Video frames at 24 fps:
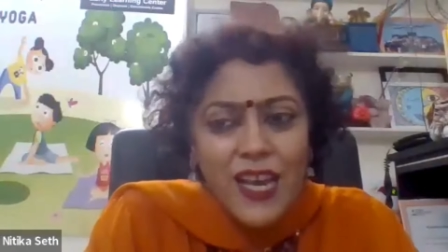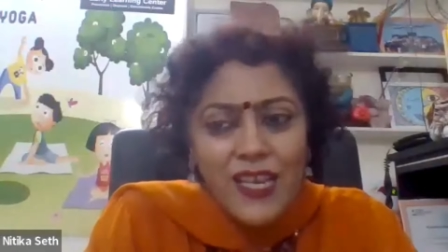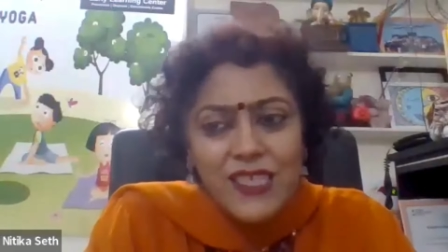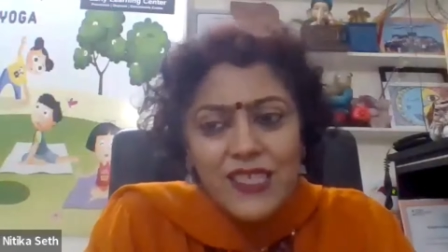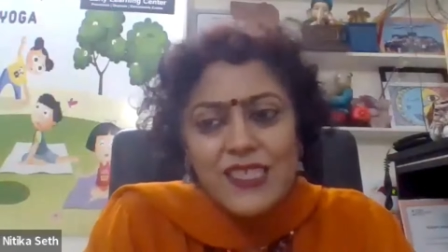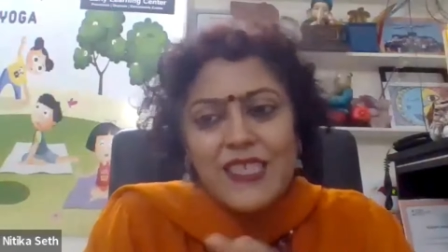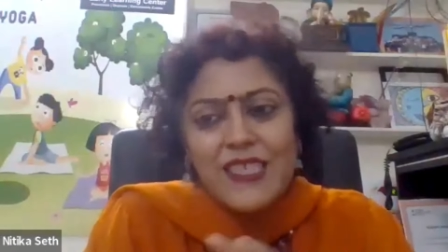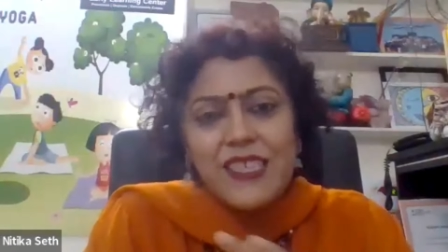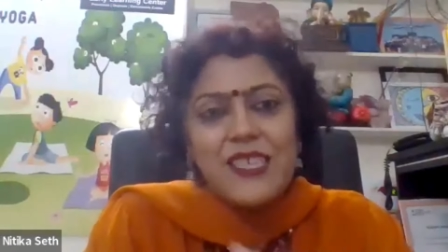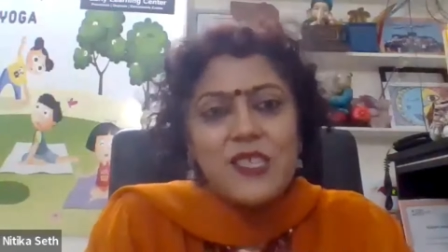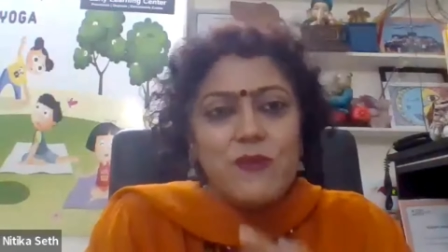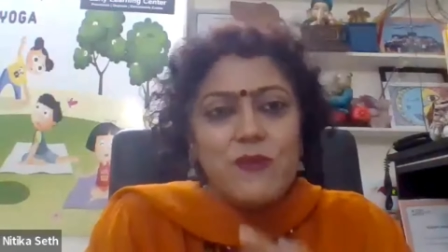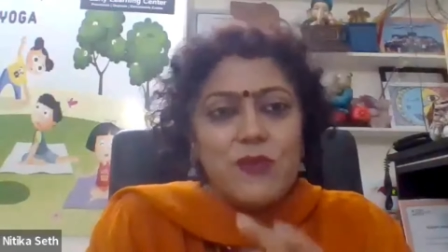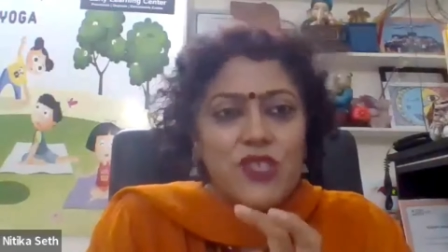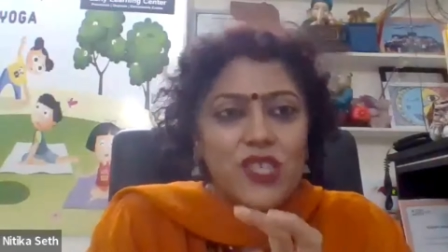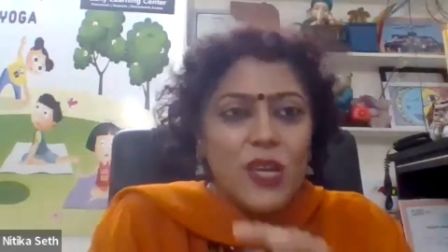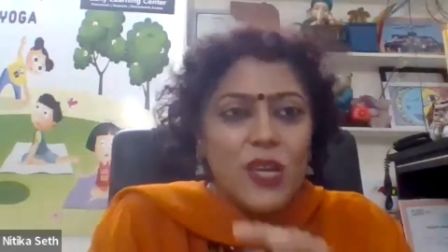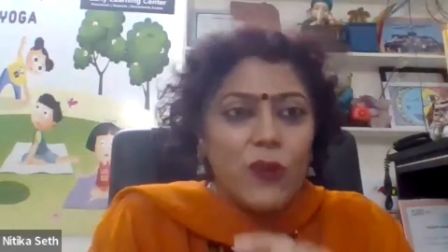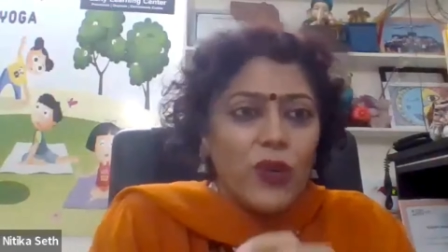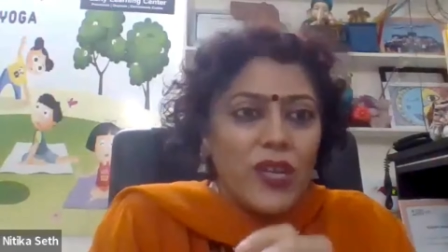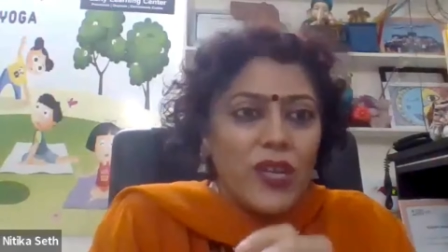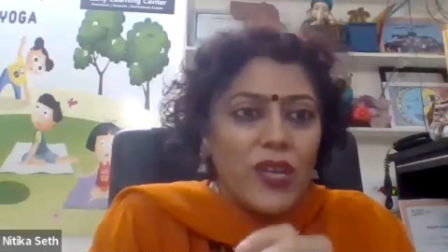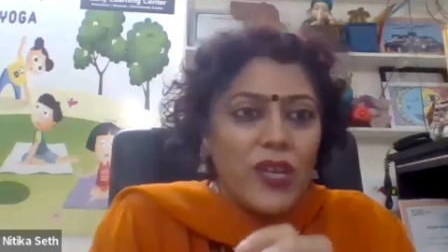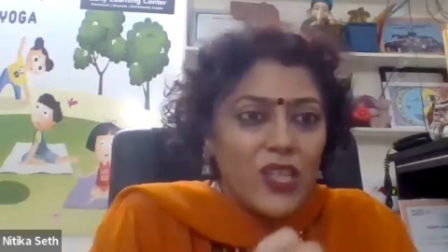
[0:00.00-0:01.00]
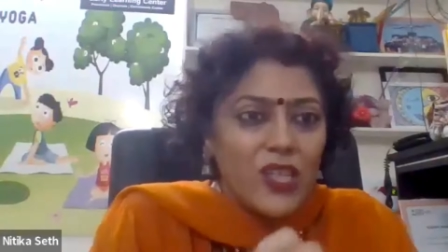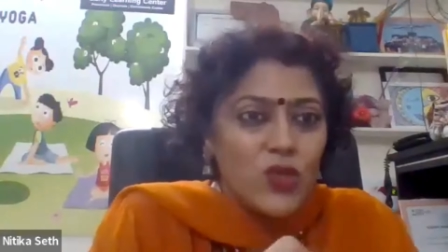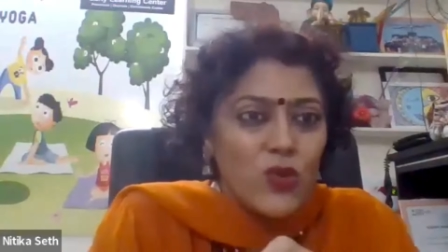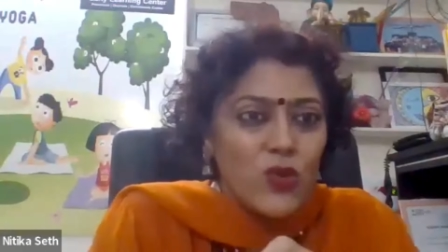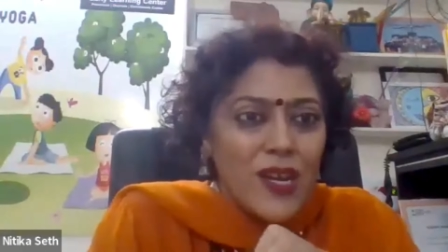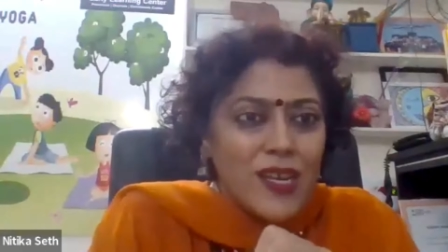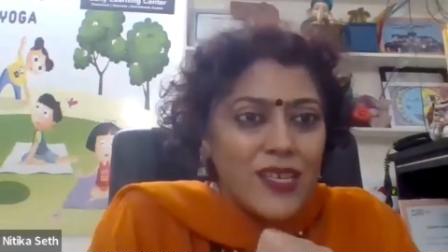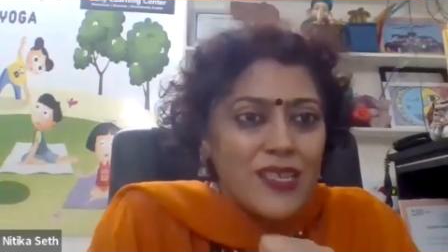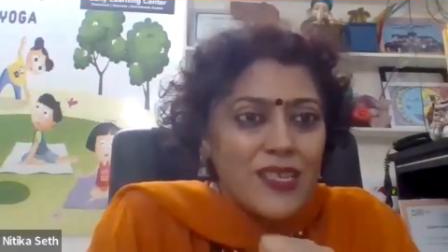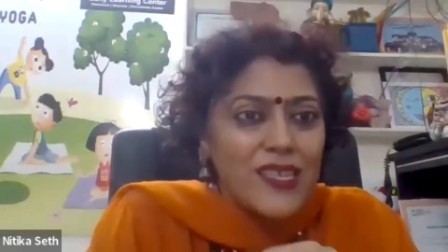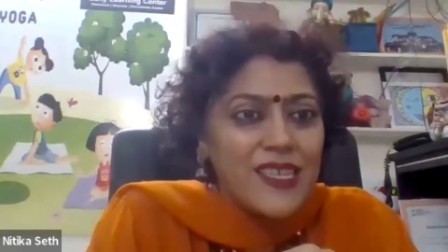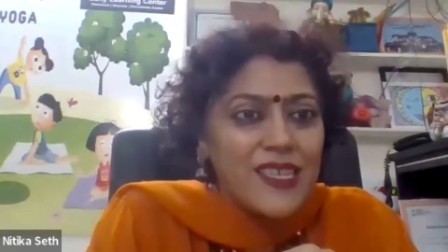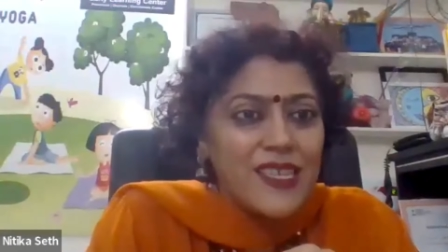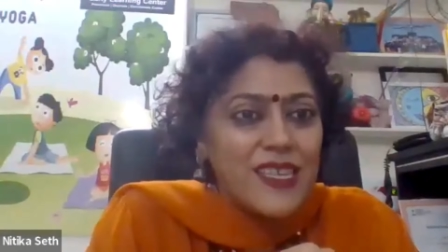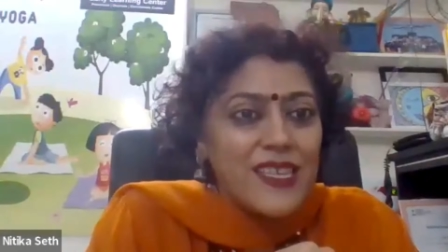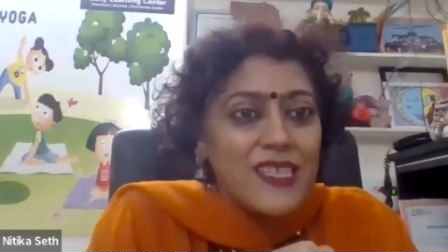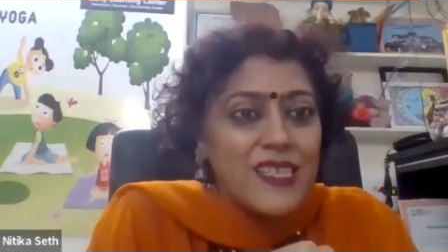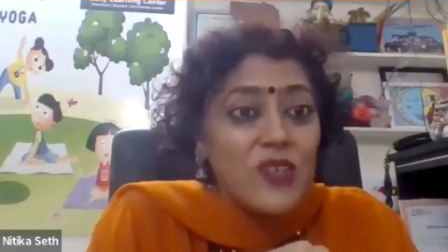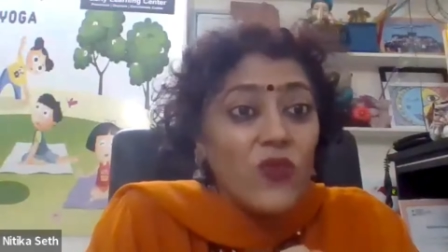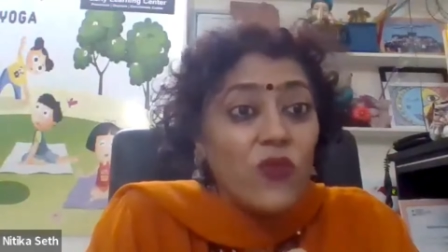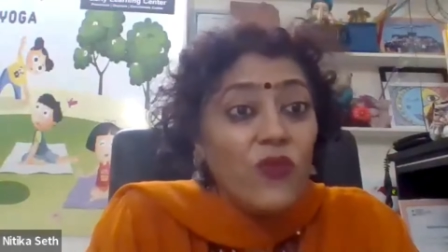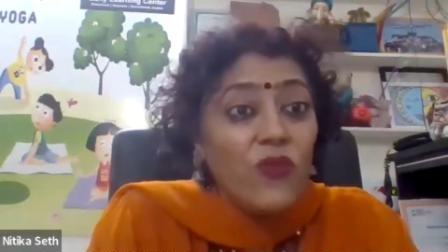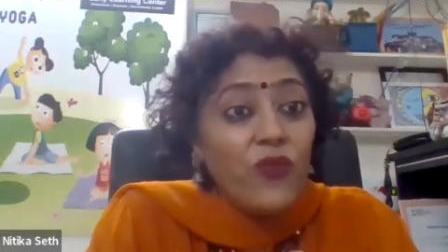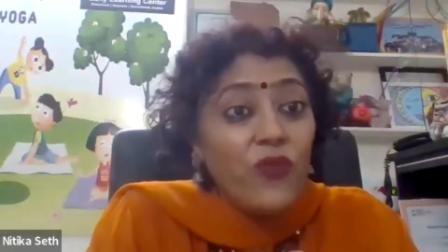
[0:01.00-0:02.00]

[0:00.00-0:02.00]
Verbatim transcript: last things which I would like to ask is,